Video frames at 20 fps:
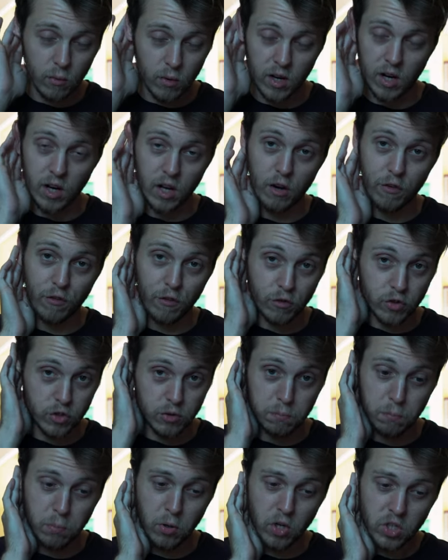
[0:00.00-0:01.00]
We're gonna go through
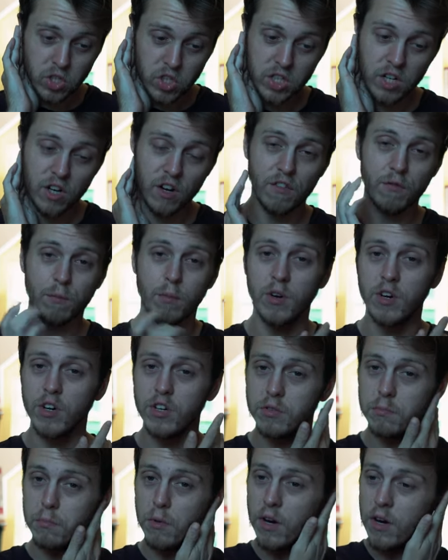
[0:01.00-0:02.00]
some push stuff
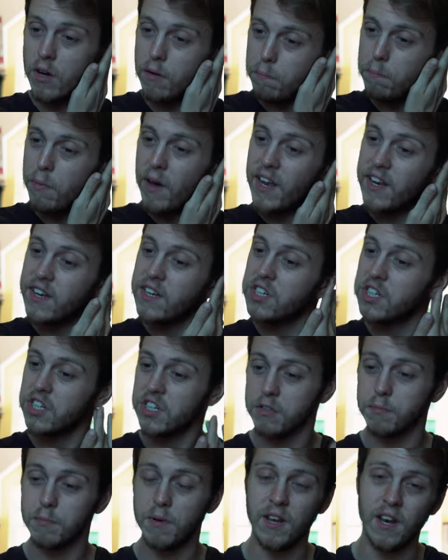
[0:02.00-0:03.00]
because my bench
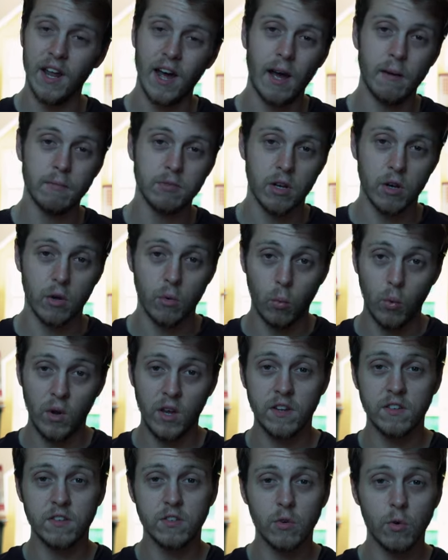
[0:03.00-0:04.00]
has been absolute
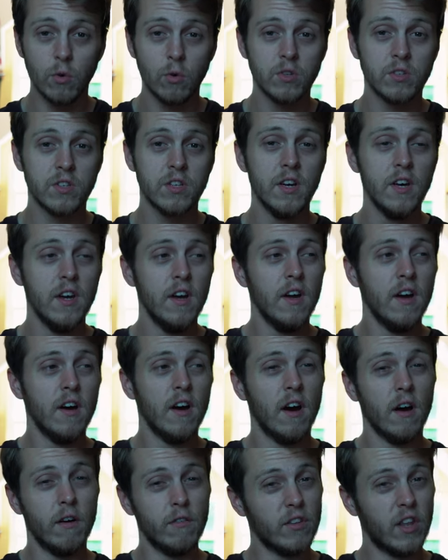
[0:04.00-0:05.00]
weak sauce
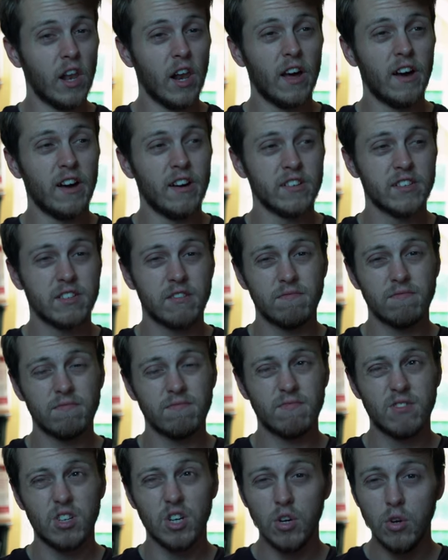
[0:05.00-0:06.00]
over the last
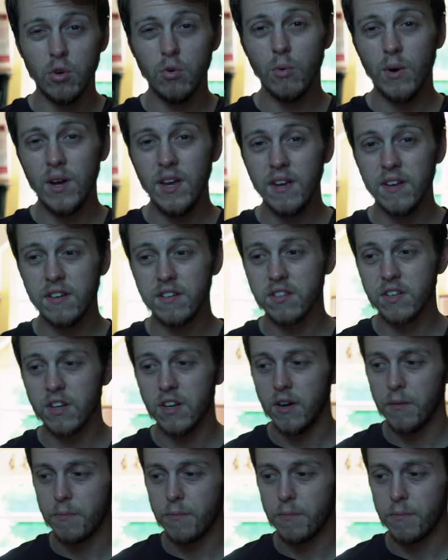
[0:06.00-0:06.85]
two weeks